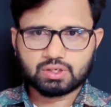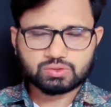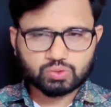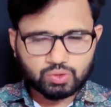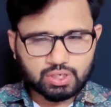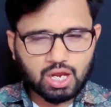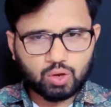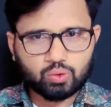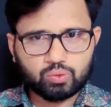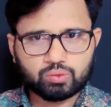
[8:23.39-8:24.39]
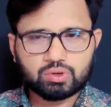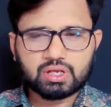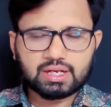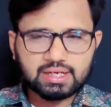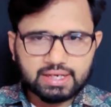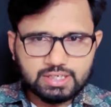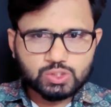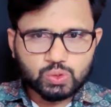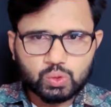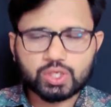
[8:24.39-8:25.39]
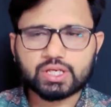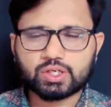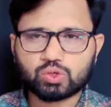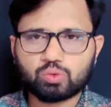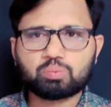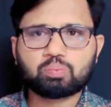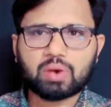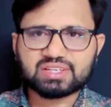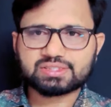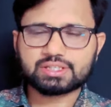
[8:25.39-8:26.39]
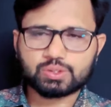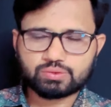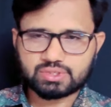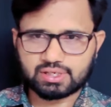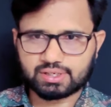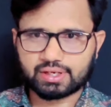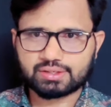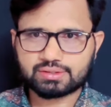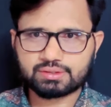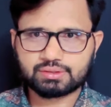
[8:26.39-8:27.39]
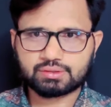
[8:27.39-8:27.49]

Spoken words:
So now let's look into positive sentence.